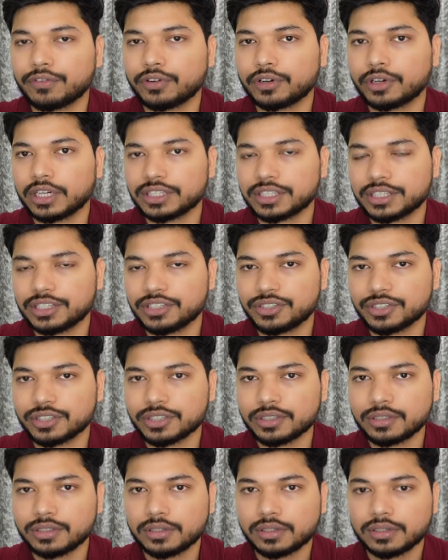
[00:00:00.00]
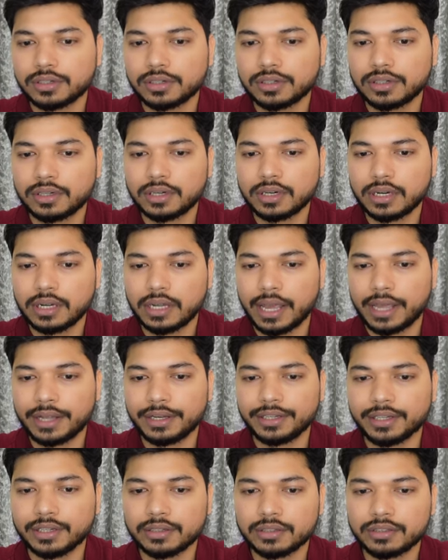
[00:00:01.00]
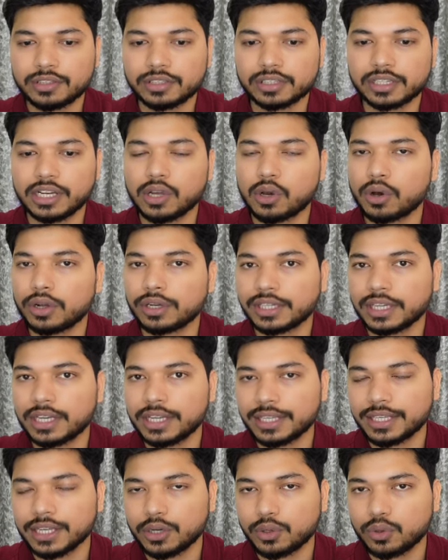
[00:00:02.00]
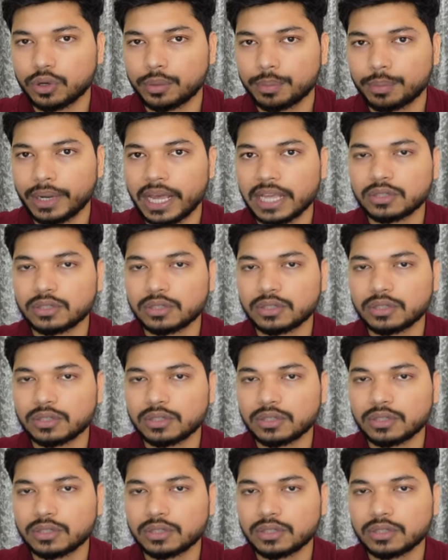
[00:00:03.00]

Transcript: for Accenture. And here just click on click here to apply.